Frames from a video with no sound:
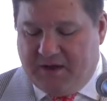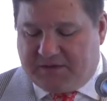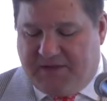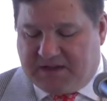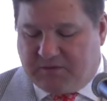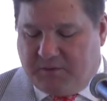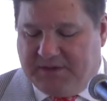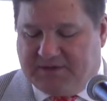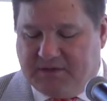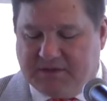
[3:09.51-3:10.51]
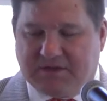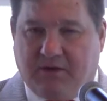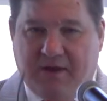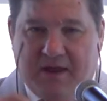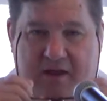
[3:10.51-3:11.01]
So that's what we do.
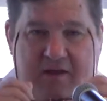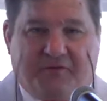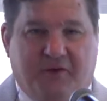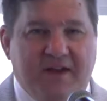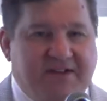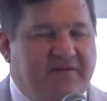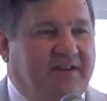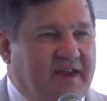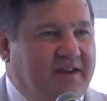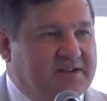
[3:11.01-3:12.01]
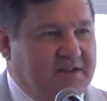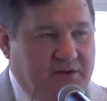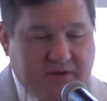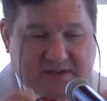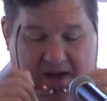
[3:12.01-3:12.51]
So for us, every day is a news